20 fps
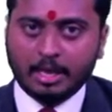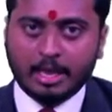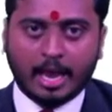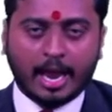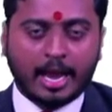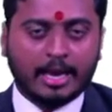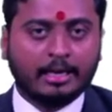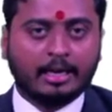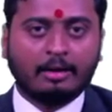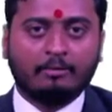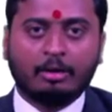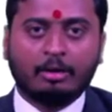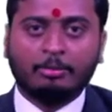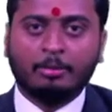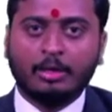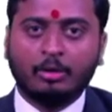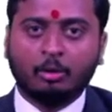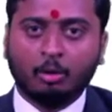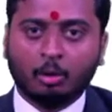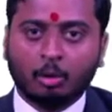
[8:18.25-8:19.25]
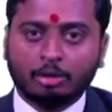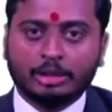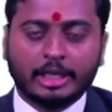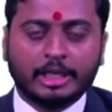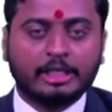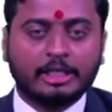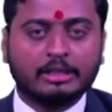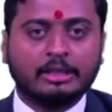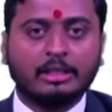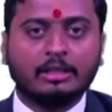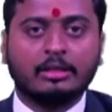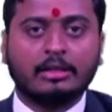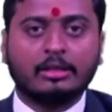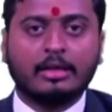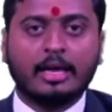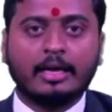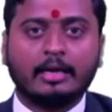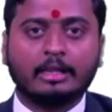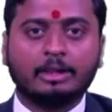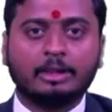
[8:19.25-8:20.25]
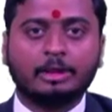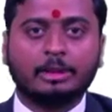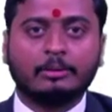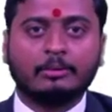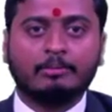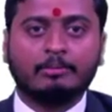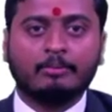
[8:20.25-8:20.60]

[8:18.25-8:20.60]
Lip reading: and there will be no change in the direction.